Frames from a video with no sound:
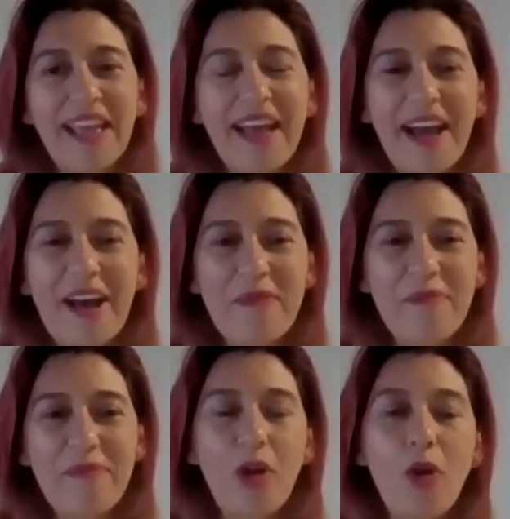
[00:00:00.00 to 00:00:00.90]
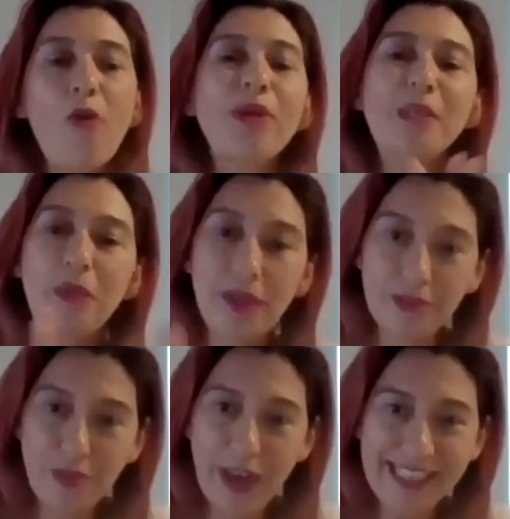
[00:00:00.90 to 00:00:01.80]
But always being
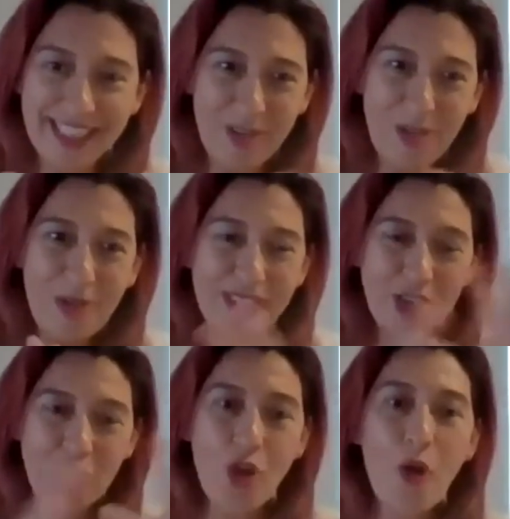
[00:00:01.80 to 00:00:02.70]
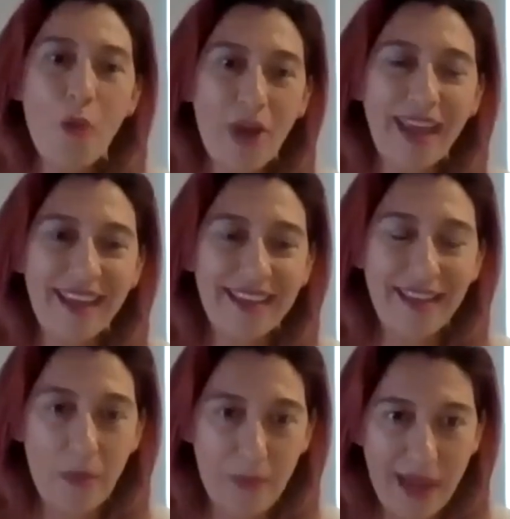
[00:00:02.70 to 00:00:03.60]
right and always knowing
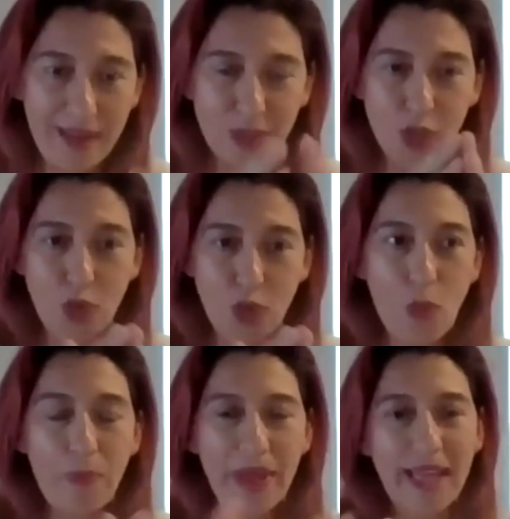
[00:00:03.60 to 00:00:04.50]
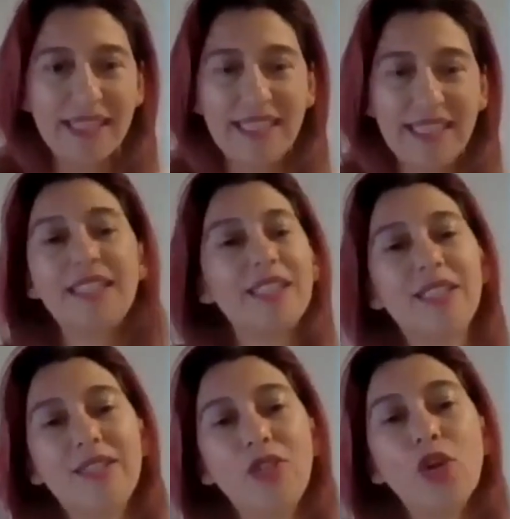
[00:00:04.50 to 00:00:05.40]
about your bid
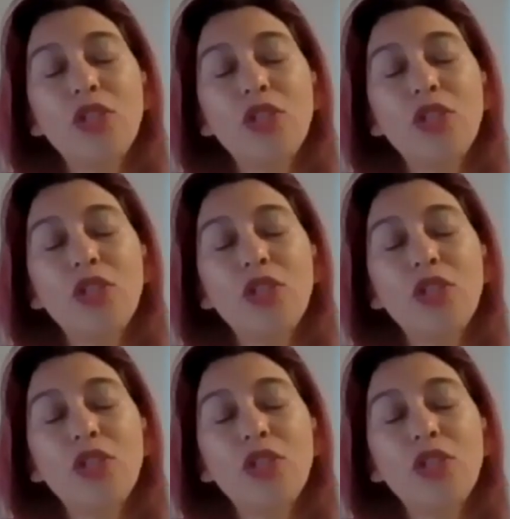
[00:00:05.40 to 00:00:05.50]
is not